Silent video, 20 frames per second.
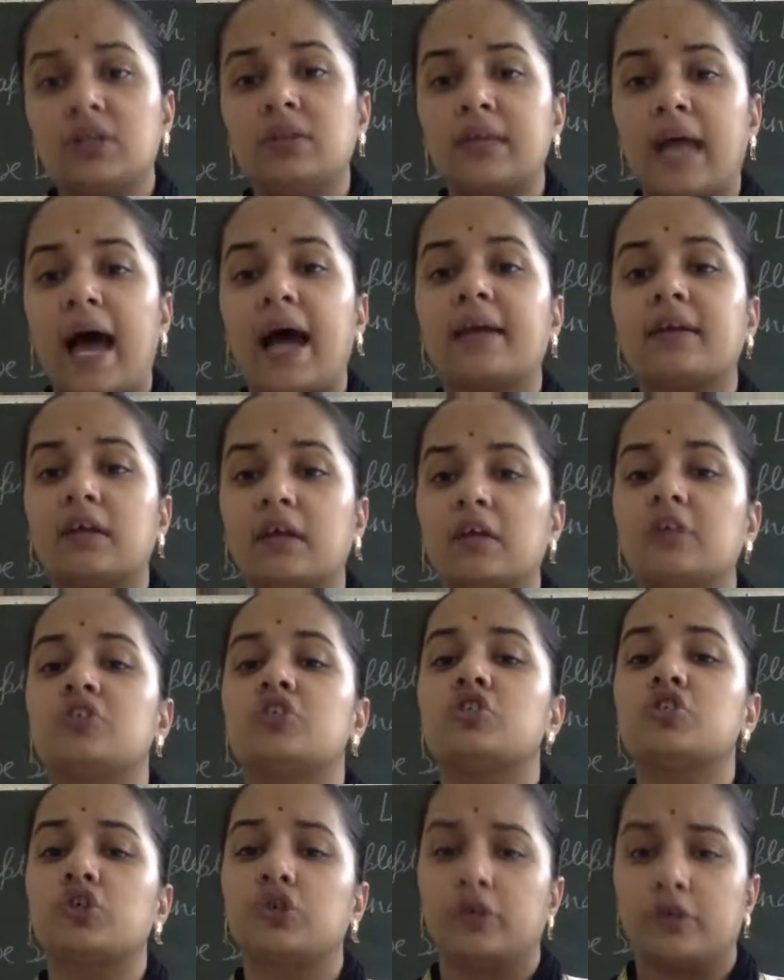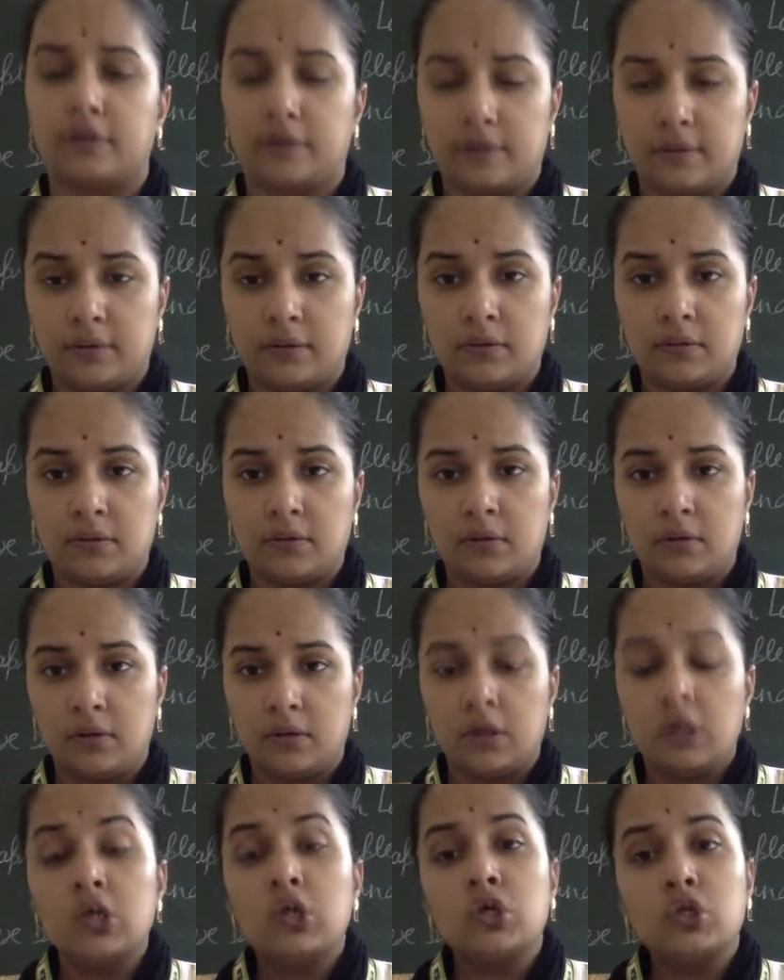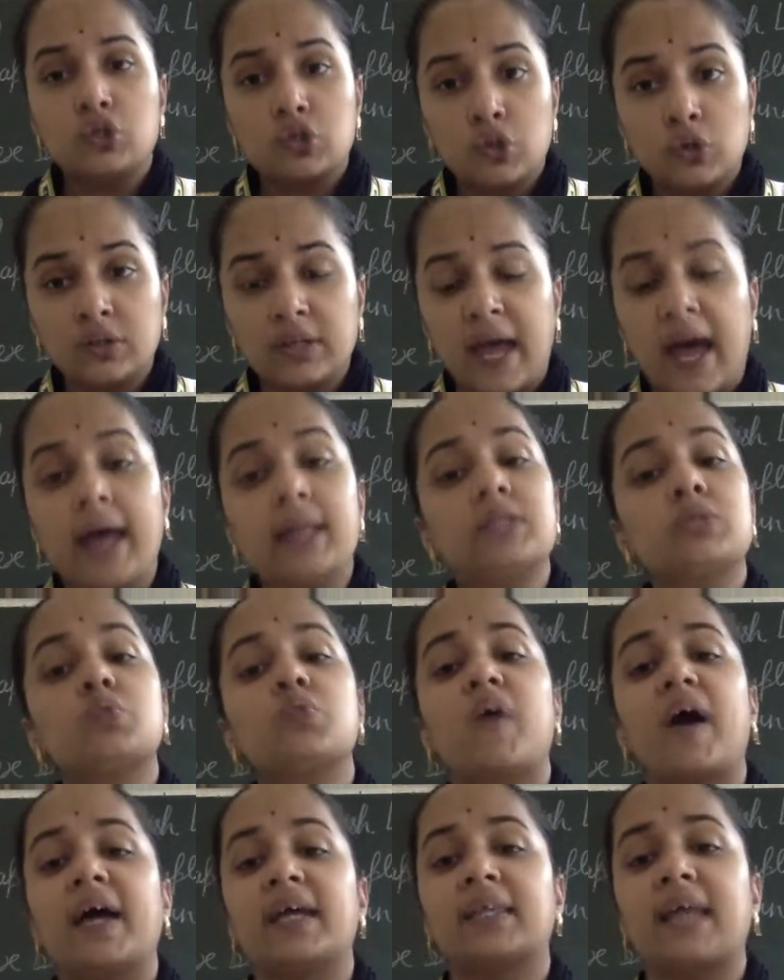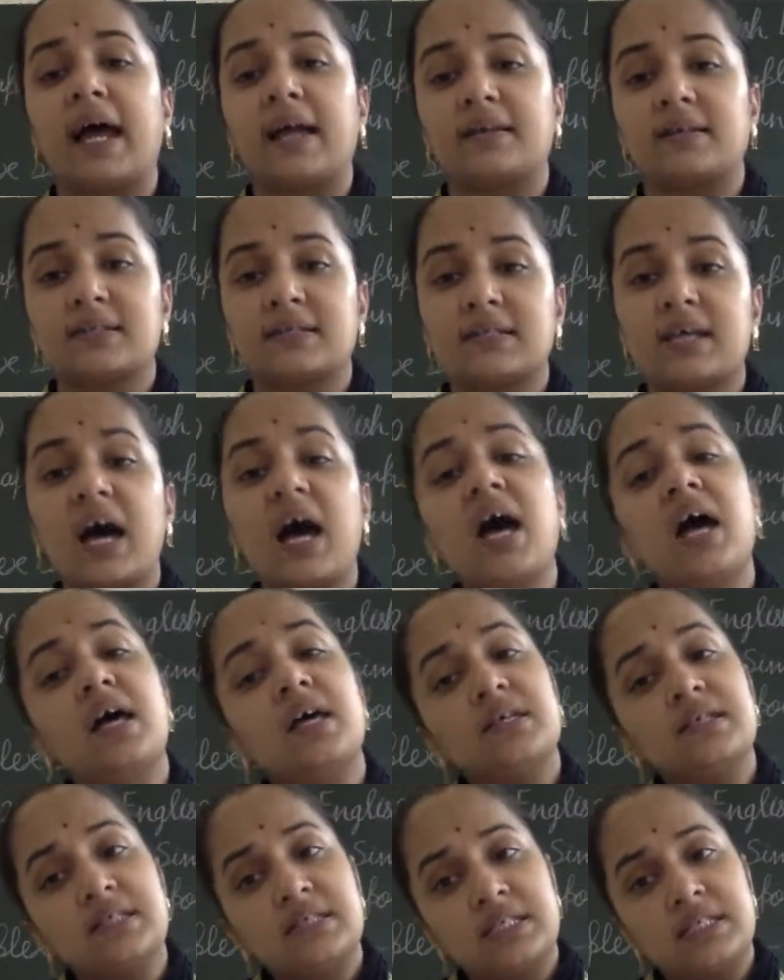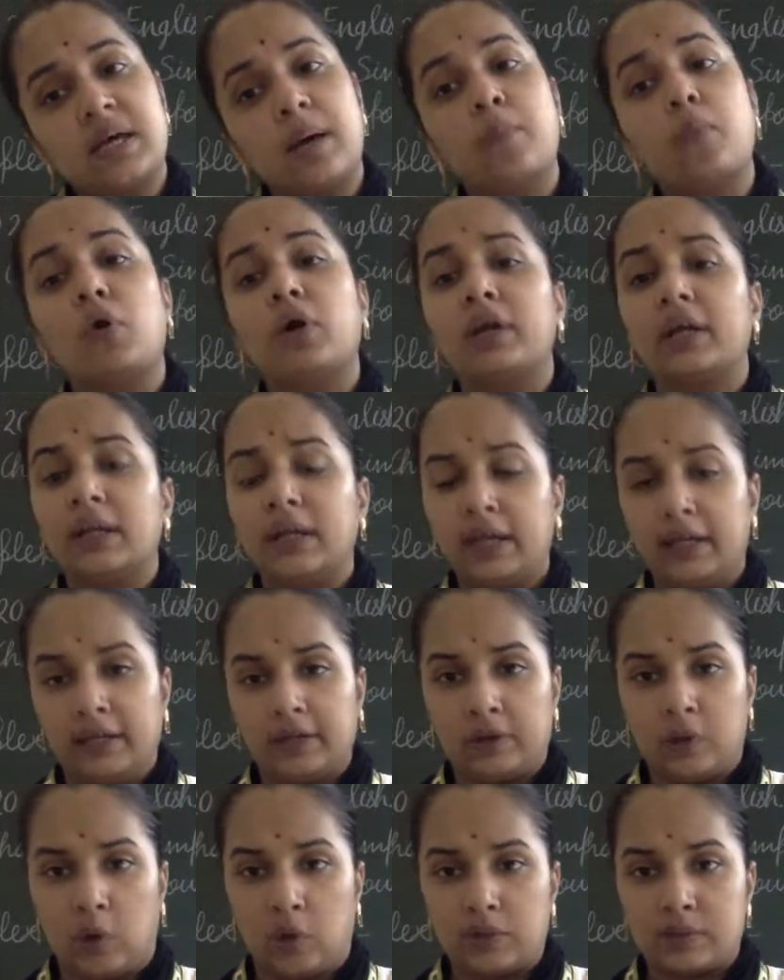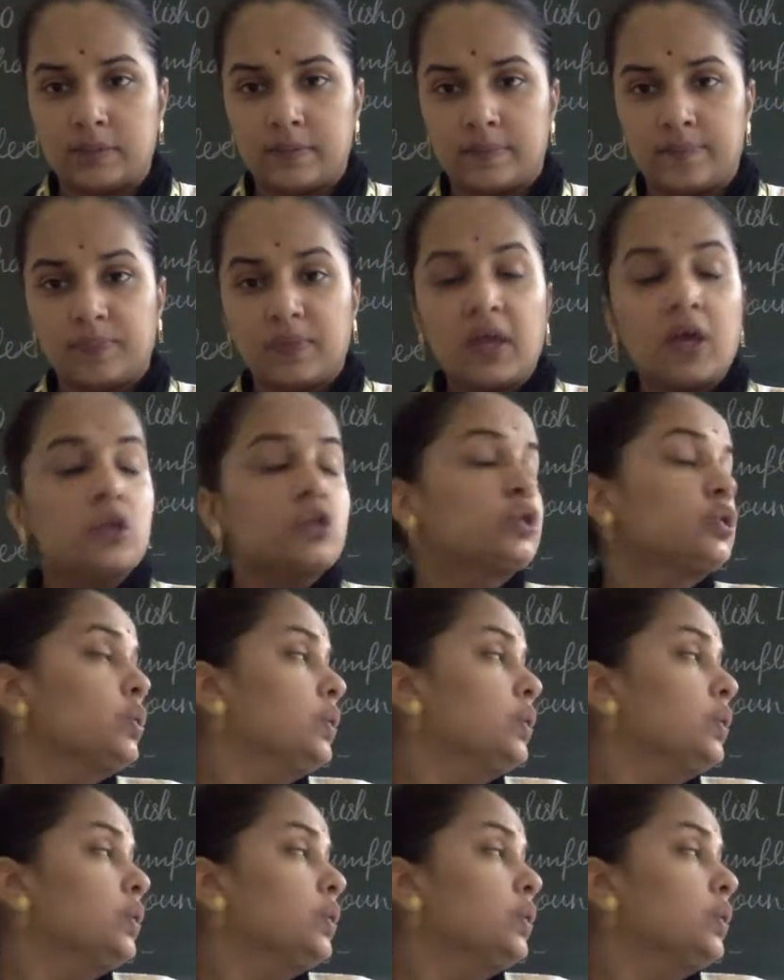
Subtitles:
that it should. So that's why that is the subordinate clause. So